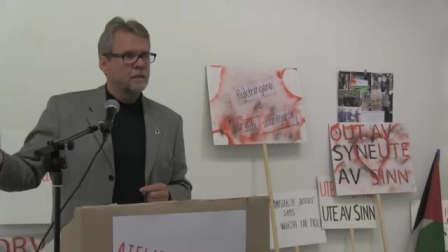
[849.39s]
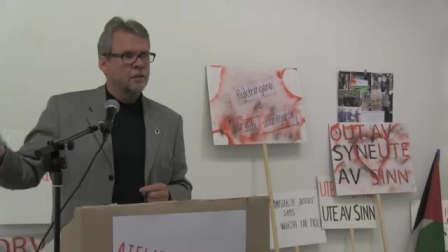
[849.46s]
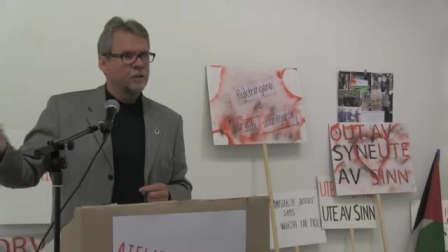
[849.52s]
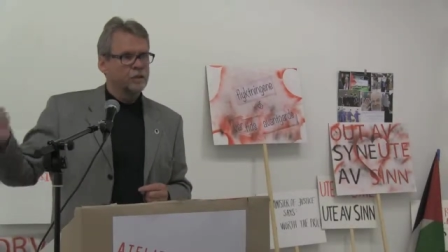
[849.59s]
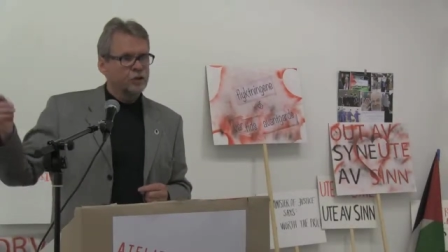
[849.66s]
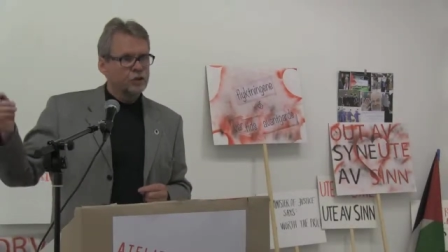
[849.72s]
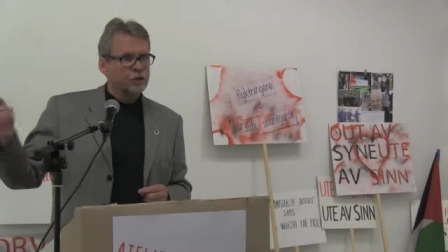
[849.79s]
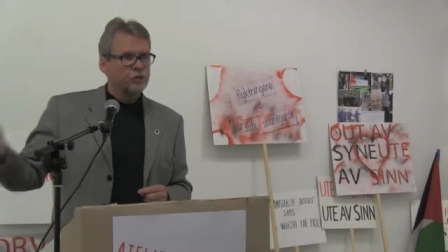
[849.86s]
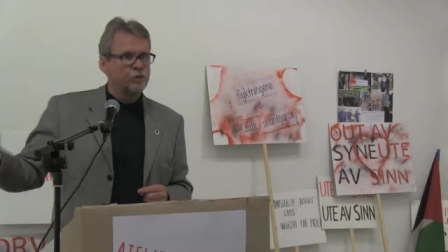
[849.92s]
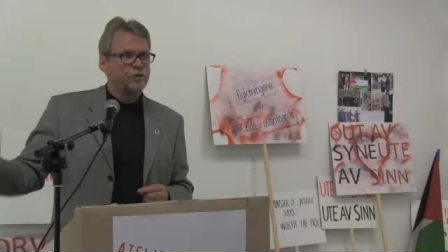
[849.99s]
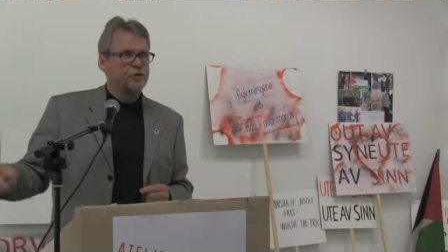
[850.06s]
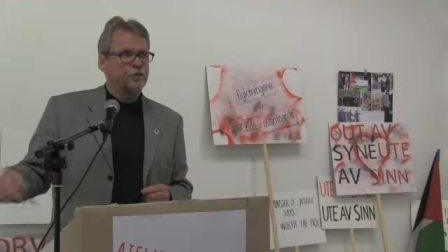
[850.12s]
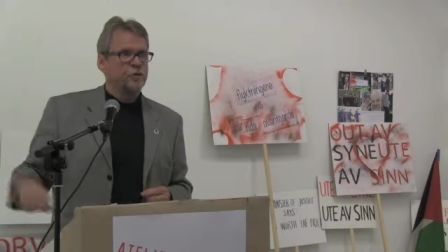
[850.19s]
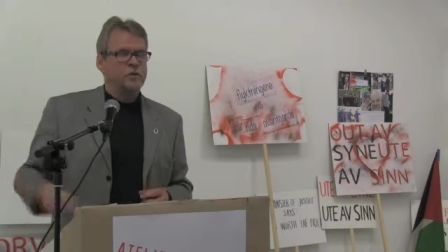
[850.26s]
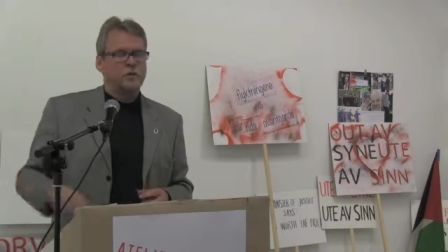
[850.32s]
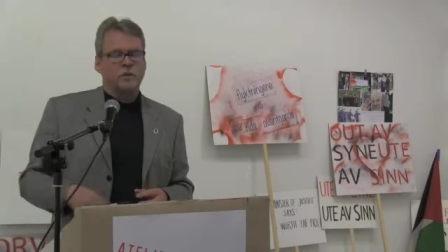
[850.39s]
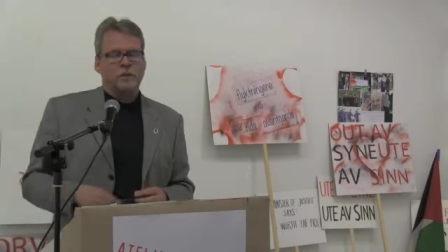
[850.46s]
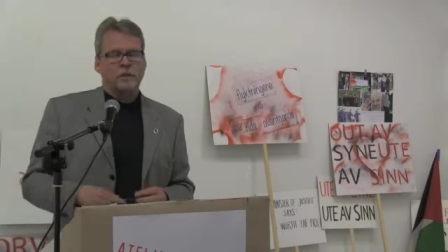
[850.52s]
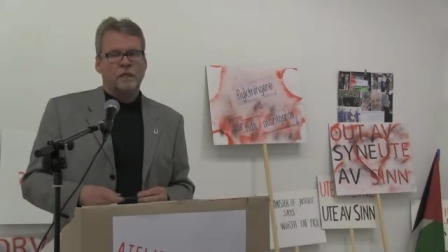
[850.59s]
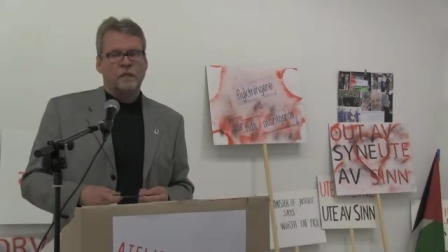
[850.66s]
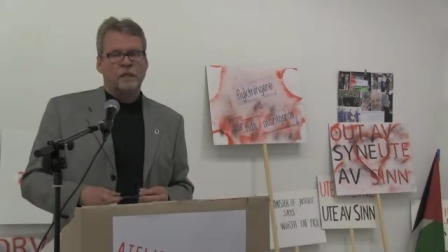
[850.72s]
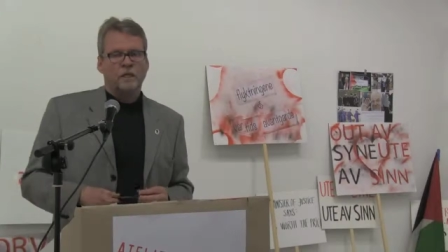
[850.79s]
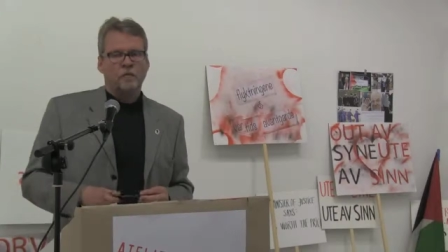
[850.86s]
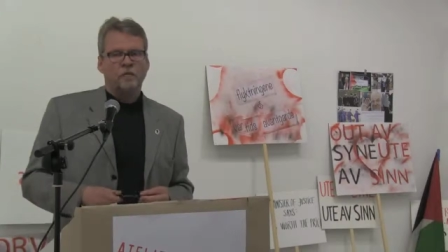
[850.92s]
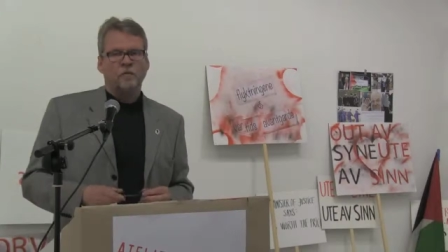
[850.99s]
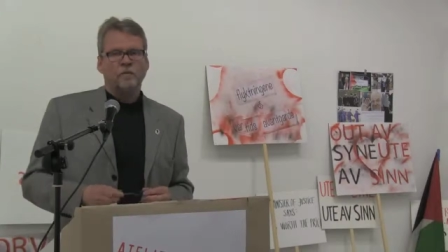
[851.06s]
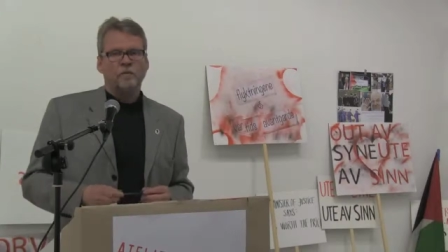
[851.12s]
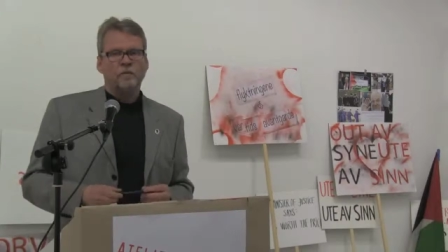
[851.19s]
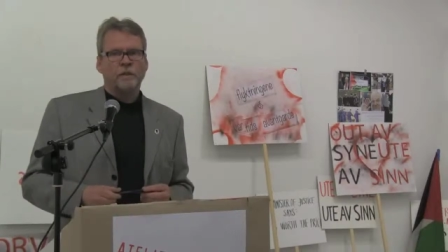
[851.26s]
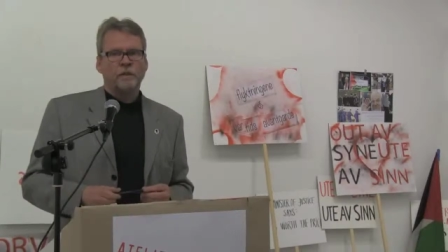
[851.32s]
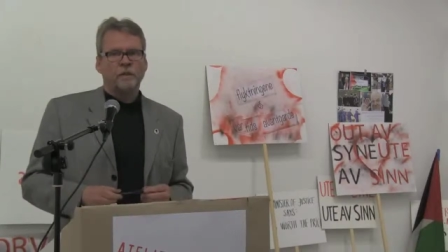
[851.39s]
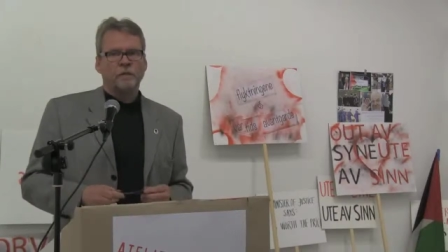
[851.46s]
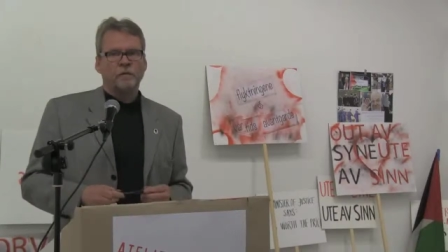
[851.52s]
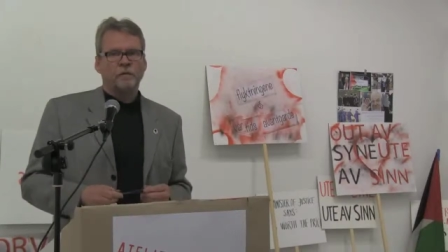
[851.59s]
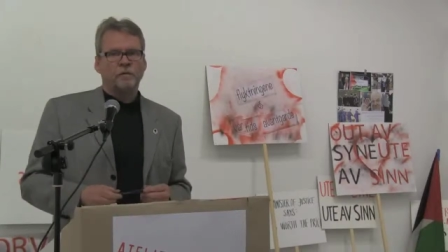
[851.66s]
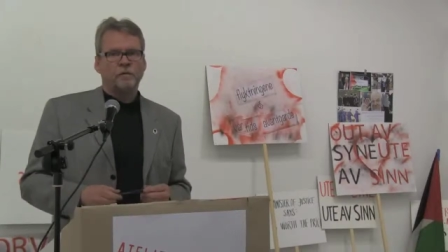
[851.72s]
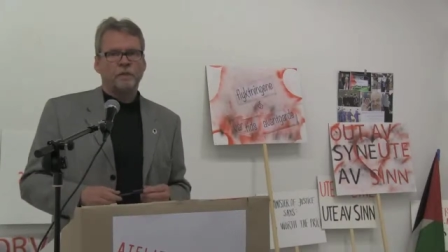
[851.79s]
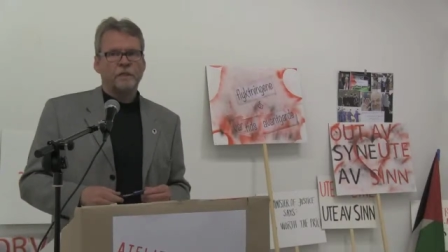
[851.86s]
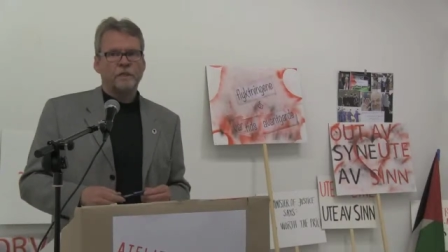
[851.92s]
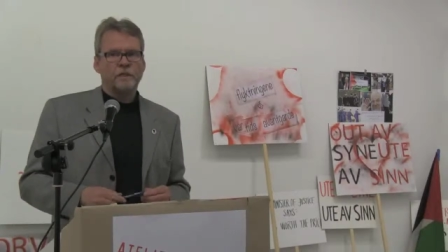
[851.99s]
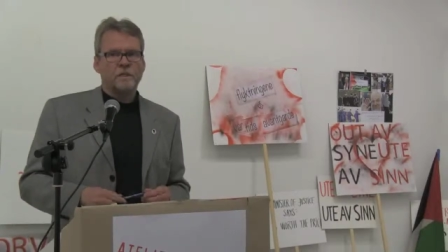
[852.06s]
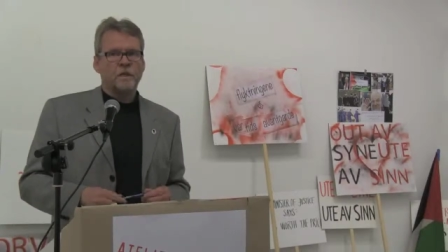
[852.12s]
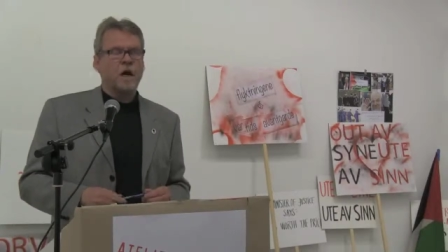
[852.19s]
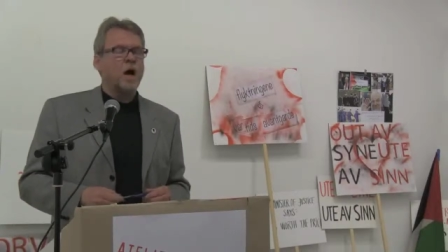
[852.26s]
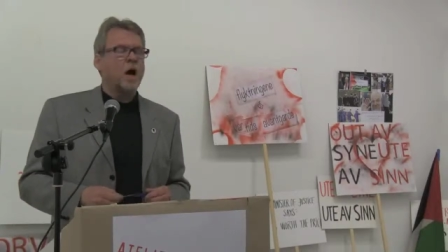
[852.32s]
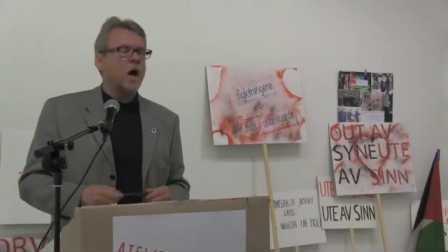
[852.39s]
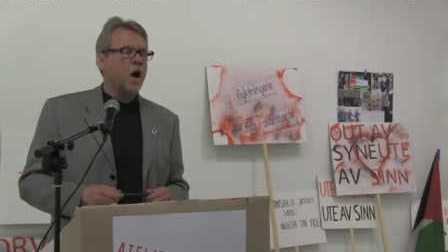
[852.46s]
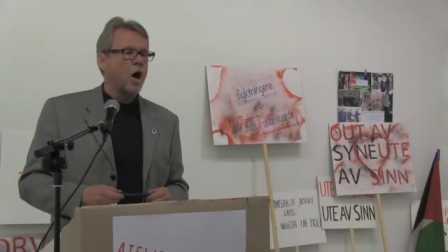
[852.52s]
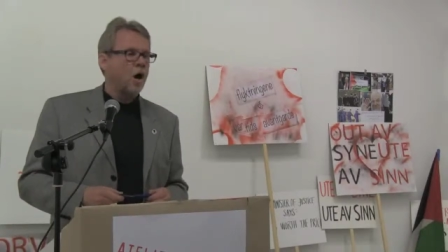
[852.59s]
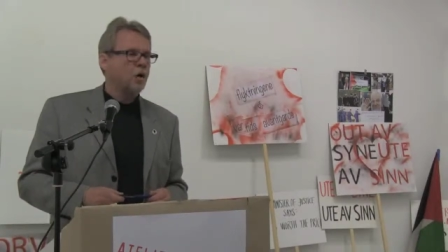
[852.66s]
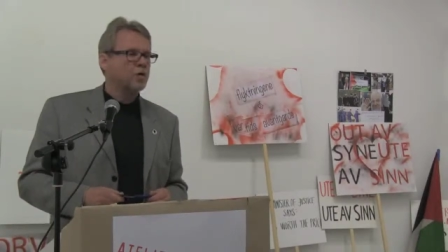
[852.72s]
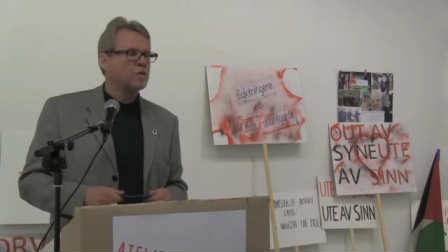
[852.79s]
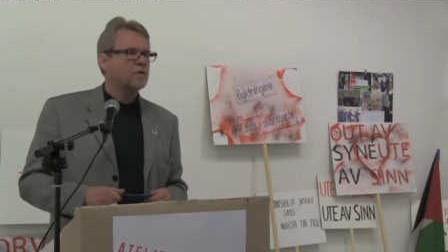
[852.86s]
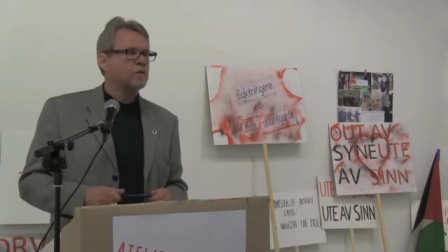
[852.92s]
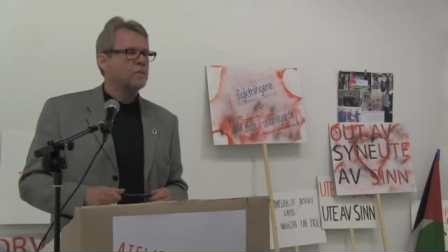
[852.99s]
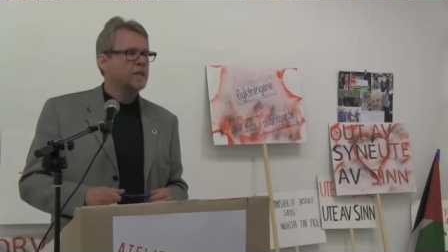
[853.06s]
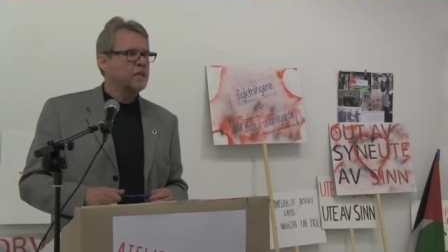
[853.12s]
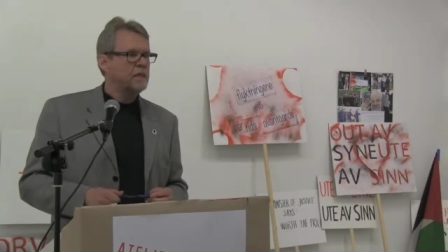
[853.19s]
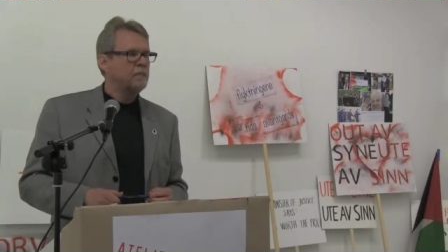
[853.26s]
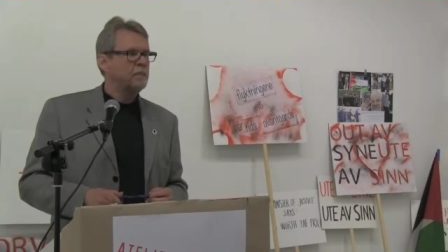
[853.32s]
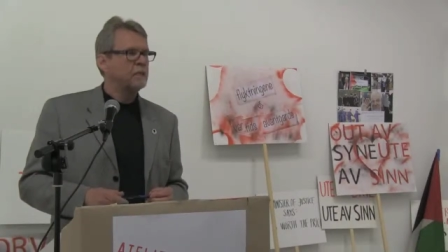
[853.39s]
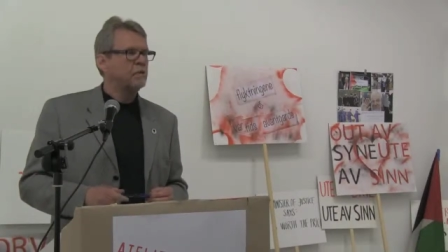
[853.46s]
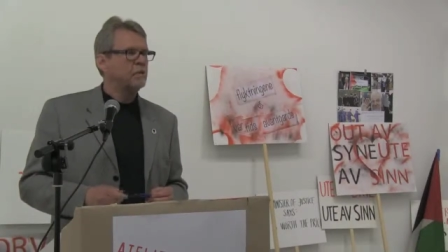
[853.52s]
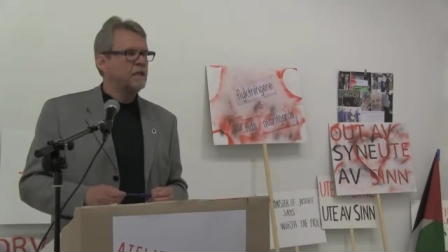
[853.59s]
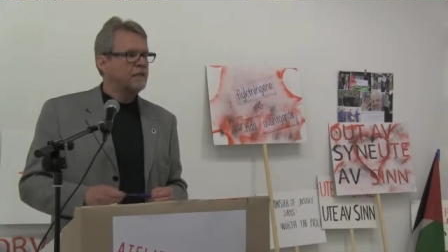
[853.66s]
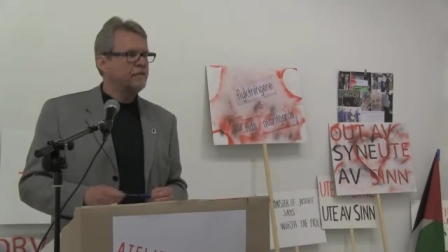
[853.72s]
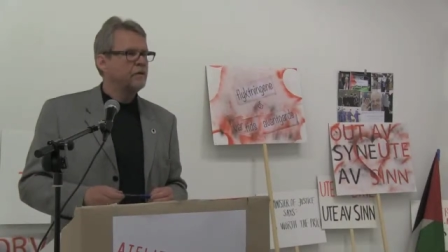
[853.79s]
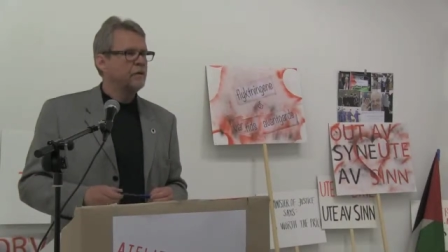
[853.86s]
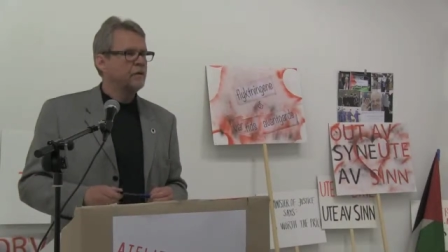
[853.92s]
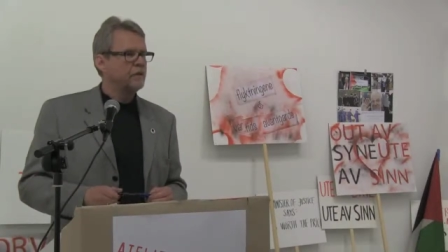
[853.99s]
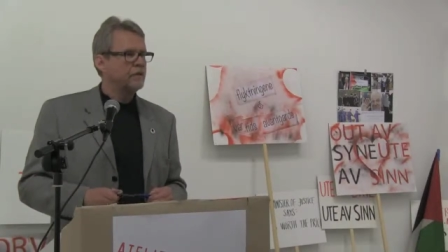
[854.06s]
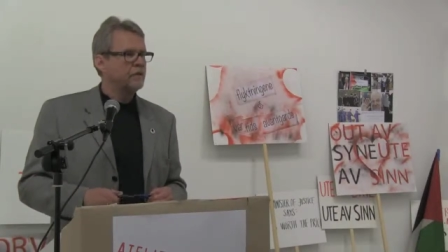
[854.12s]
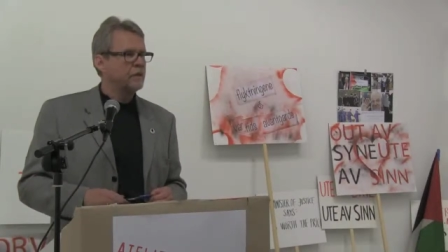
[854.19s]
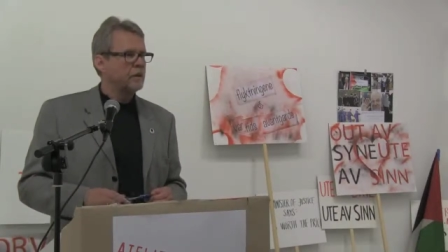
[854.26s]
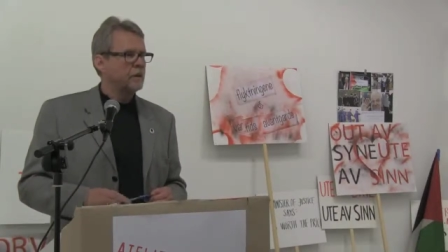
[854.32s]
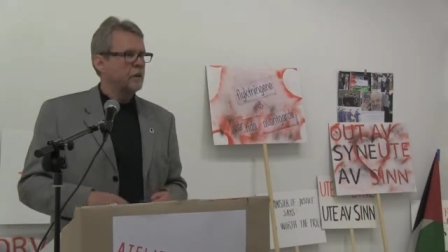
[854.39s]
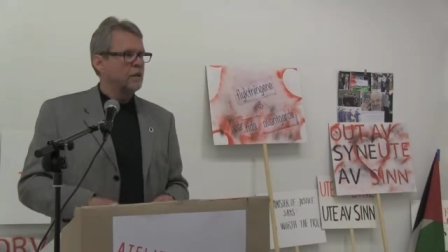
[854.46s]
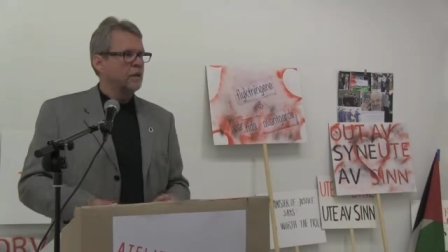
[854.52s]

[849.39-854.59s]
the church and governmental authorities asked people to leave the country.